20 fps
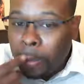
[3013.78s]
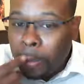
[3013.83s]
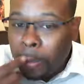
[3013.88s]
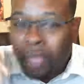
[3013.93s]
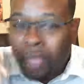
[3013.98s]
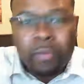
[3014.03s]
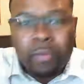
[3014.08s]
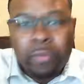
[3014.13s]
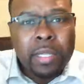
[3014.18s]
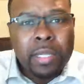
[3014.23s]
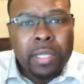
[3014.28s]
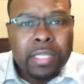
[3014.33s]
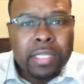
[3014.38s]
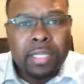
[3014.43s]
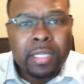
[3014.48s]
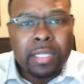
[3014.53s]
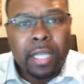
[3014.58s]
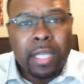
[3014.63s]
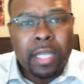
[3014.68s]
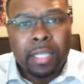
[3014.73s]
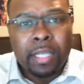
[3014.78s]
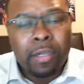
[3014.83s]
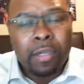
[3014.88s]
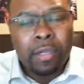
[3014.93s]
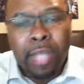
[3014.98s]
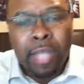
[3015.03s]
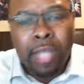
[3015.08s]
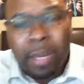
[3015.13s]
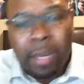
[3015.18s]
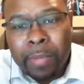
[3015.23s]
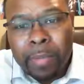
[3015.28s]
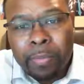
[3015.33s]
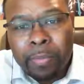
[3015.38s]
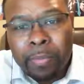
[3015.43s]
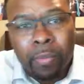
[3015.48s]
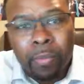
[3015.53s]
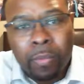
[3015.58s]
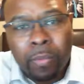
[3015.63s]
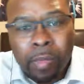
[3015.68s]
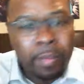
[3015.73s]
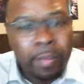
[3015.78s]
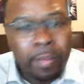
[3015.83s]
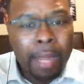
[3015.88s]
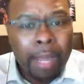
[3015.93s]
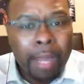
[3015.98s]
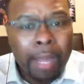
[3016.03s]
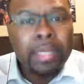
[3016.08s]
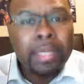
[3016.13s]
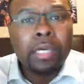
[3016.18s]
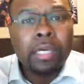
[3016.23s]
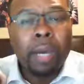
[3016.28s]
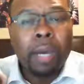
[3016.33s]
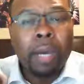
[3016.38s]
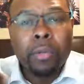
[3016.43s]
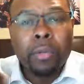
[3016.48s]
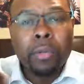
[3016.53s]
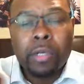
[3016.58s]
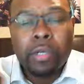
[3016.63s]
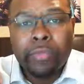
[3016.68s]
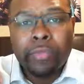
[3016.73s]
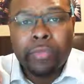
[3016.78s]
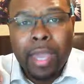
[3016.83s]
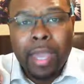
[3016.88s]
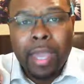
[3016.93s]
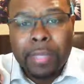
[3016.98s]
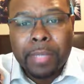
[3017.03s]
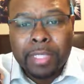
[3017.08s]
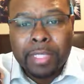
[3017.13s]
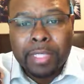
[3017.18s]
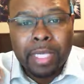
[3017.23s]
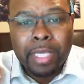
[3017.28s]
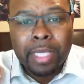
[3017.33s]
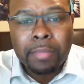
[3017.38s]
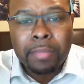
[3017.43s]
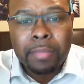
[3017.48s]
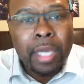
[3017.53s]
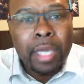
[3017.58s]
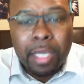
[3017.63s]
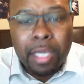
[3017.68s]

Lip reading: everyone listening, like there are a lot of people where I'm on Good for Gaming's team,